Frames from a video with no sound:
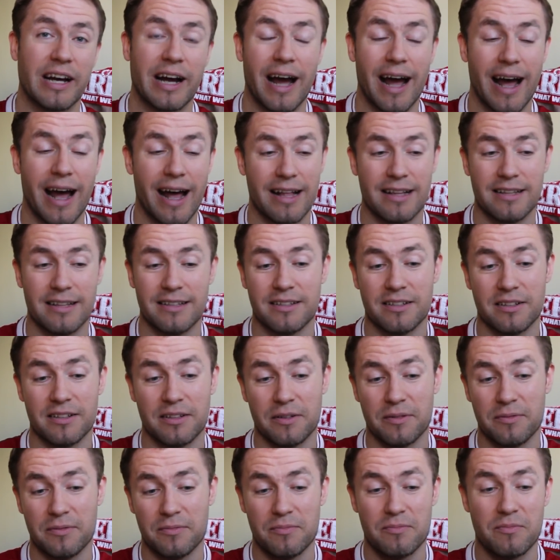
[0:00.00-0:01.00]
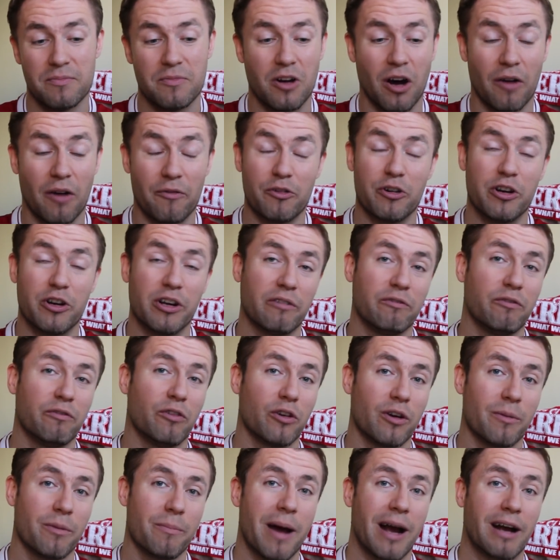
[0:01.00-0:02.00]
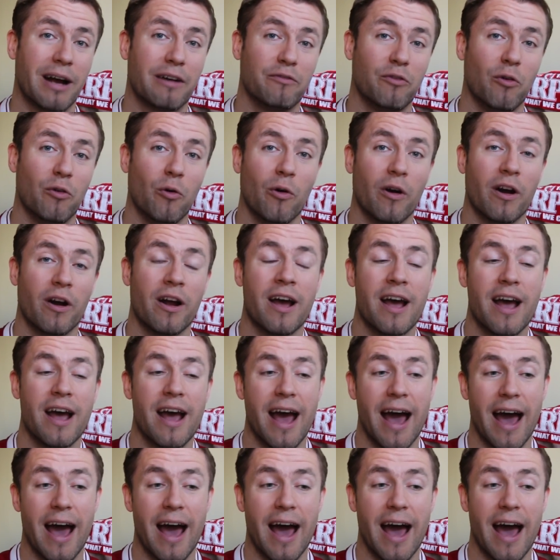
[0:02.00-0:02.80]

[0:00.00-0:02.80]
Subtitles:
and covering for the back four.